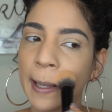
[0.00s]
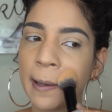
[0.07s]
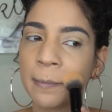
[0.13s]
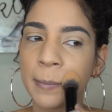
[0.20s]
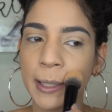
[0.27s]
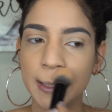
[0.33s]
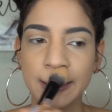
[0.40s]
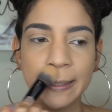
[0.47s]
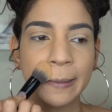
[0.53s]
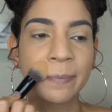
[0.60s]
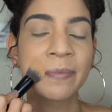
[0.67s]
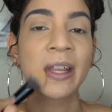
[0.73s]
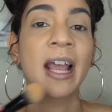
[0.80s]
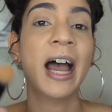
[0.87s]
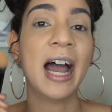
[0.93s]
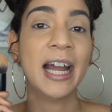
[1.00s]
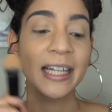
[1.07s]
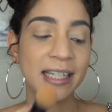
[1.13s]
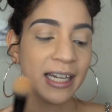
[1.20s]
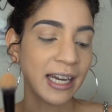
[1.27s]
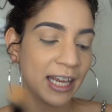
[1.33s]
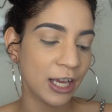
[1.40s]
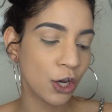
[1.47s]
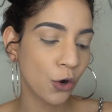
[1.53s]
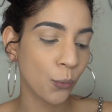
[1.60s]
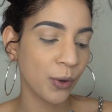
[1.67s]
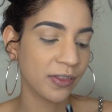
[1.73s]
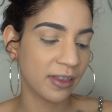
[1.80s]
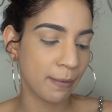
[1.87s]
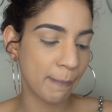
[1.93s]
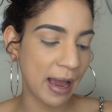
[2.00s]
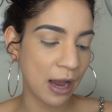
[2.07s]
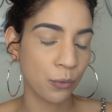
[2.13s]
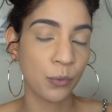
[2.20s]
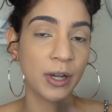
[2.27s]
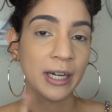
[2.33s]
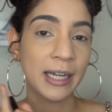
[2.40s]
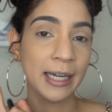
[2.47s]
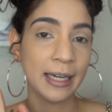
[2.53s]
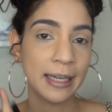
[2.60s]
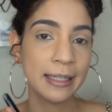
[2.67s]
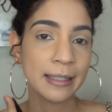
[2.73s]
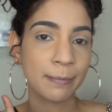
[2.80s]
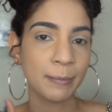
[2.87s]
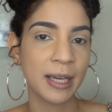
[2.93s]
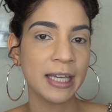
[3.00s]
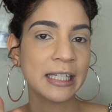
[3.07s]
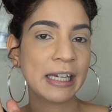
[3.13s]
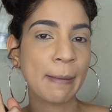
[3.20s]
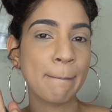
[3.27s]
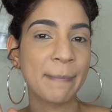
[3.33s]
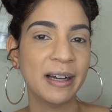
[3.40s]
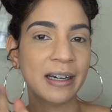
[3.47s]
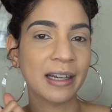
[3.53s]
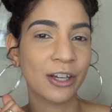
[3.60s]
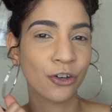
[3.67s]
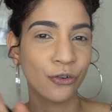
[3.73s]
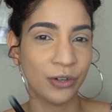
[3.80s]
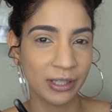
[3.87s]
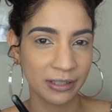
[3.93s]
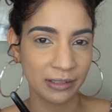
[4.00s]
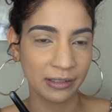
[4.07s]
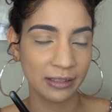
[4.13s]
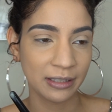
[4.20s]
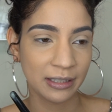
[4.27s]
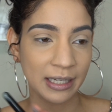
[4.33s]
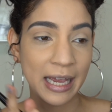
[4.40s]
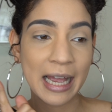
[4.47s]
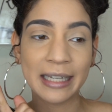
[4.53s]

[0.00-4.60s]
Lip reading: Amazing. I did hear with the matte one, it is amazing, but it creases.